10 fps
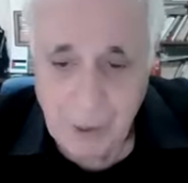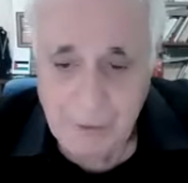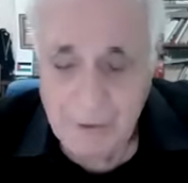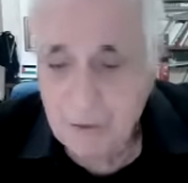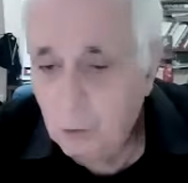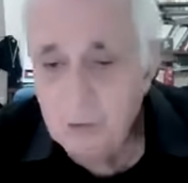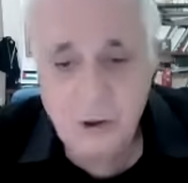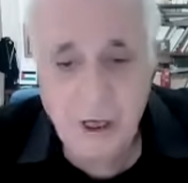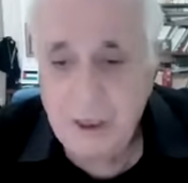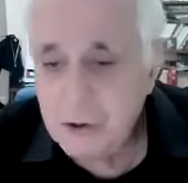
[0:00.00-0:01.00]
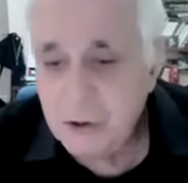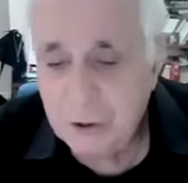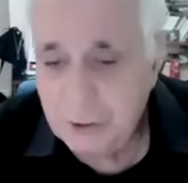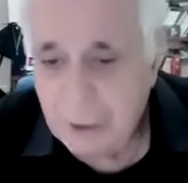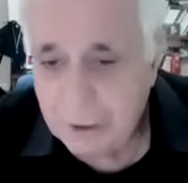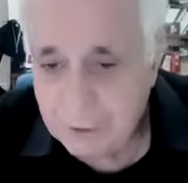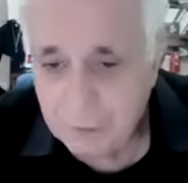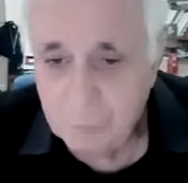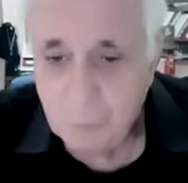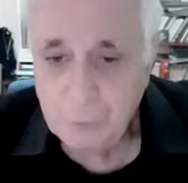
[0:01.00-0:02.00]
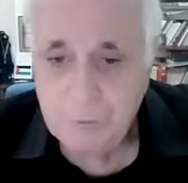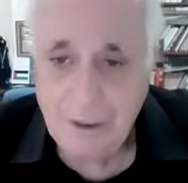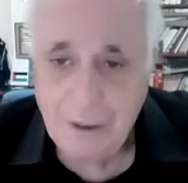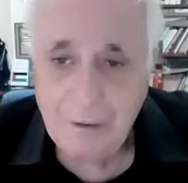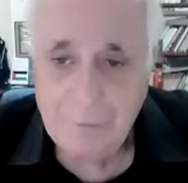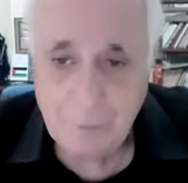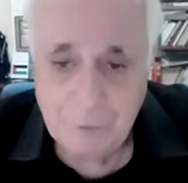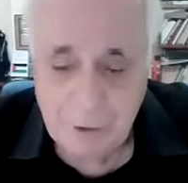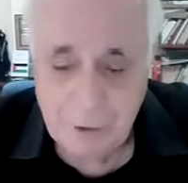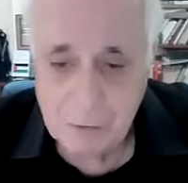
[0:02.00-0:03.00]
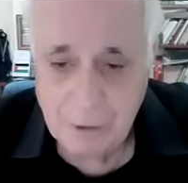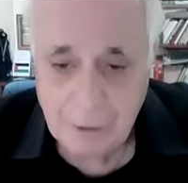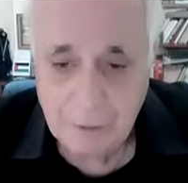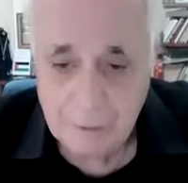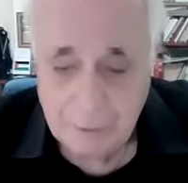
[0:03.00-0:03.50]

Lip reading: And that all changed in 1948 when Israel